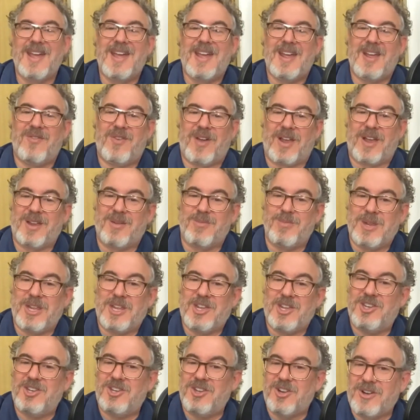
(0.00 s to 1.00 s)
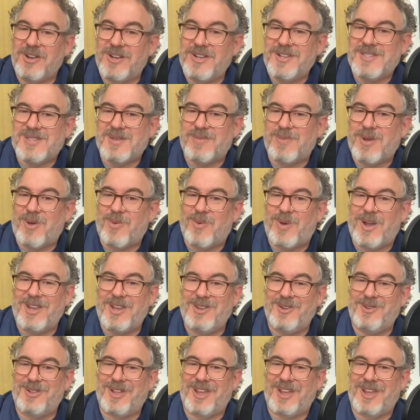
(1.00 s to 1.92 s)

If I can be curious about why you